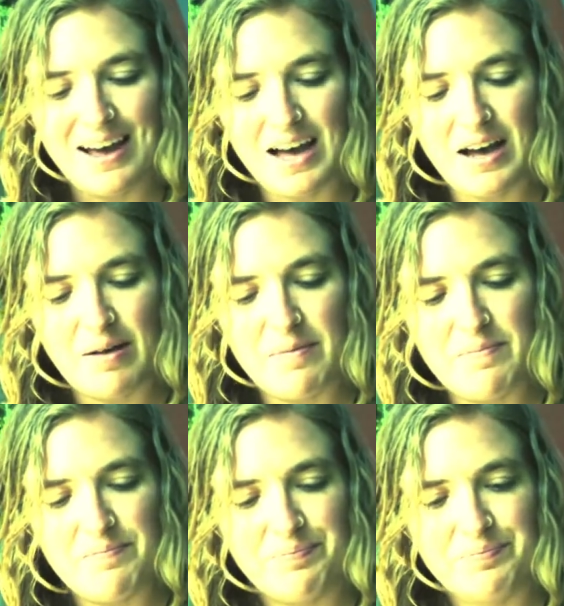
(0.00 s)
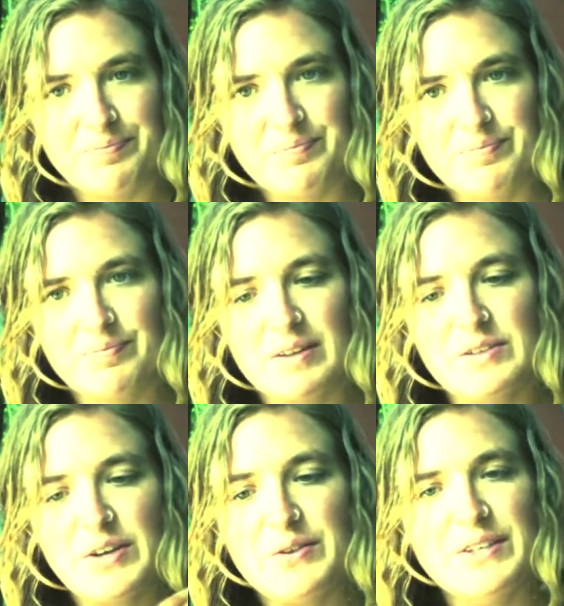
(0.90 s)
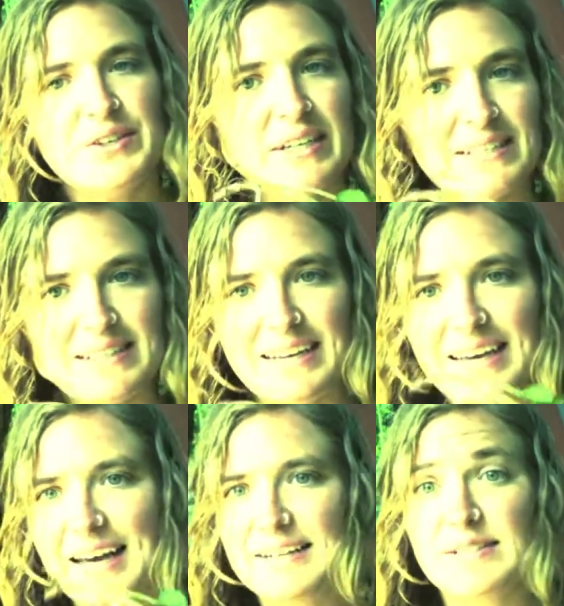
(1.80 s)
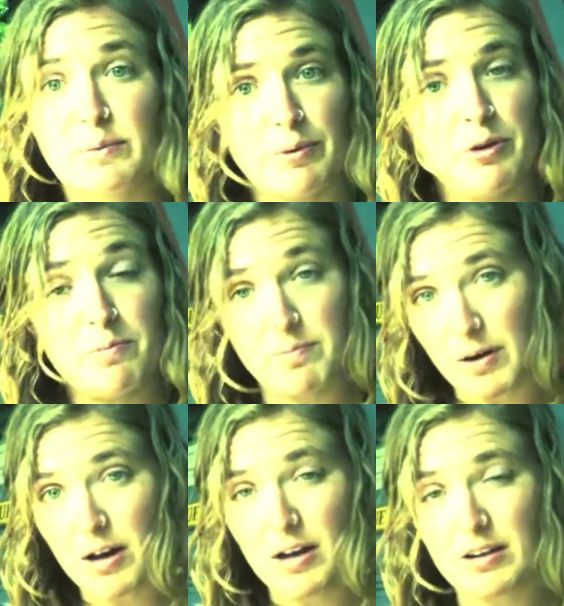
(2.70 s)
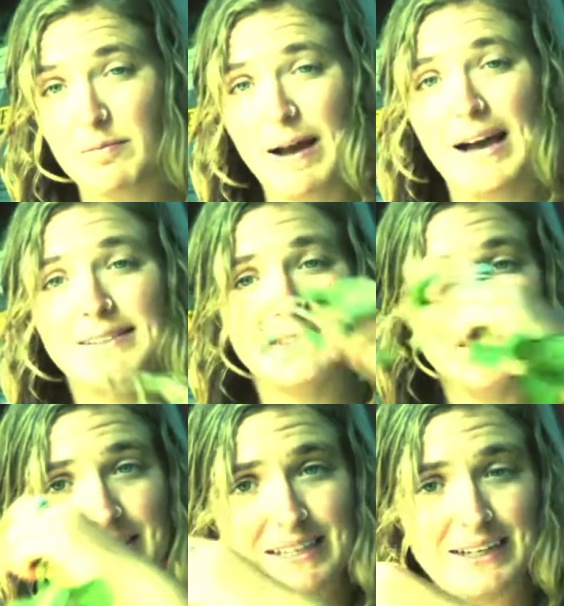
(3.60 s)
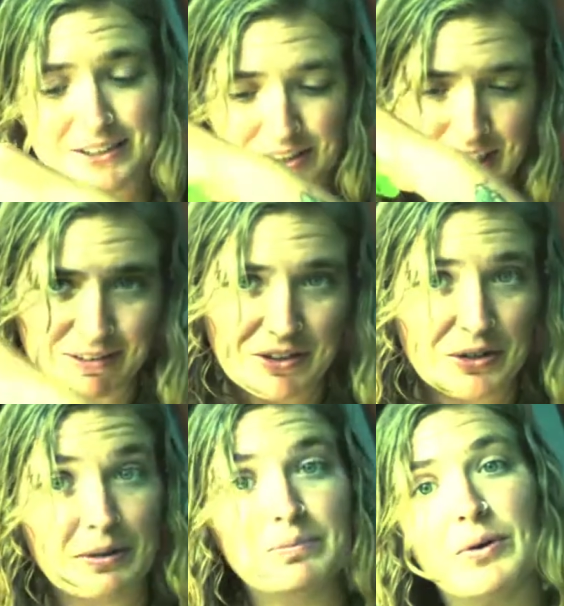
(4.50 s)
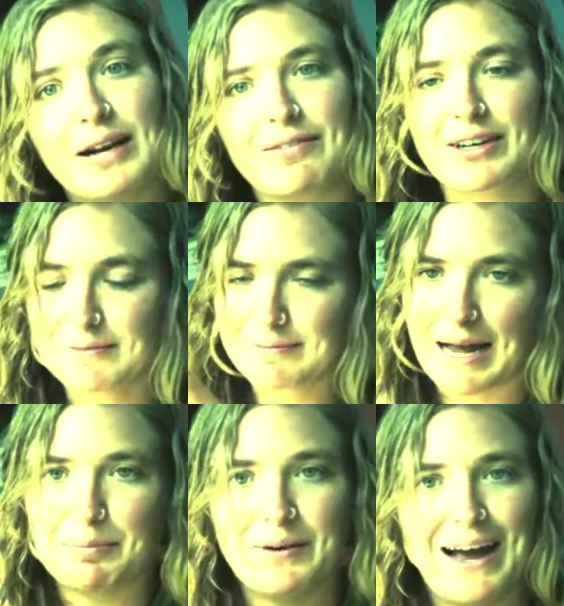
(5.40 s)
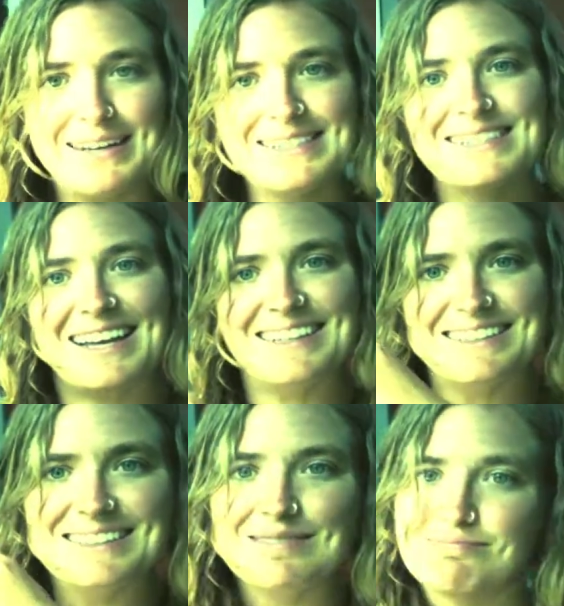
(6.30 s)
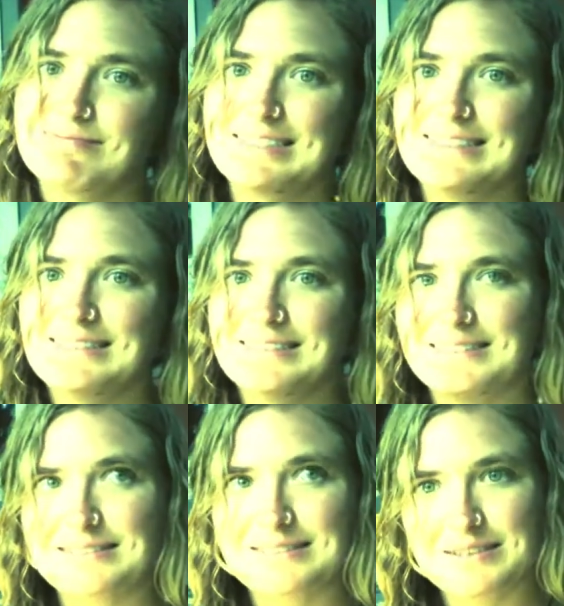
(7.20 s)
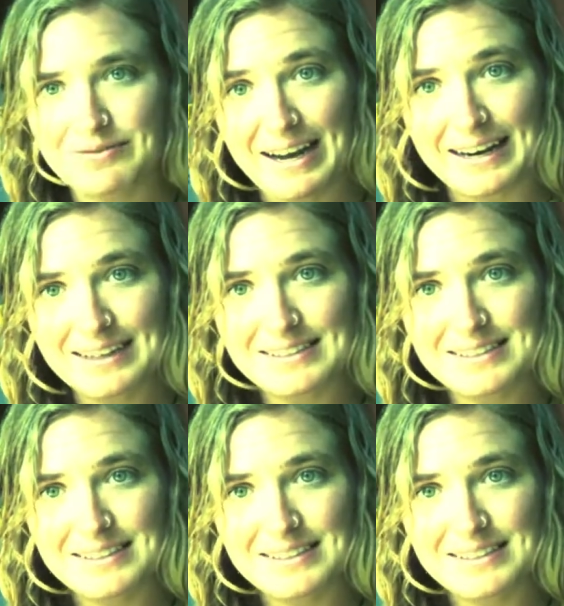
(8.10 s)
So these are easy. Again, it's a root ball or mass that you take your shovel or whatever apparatus and divide it.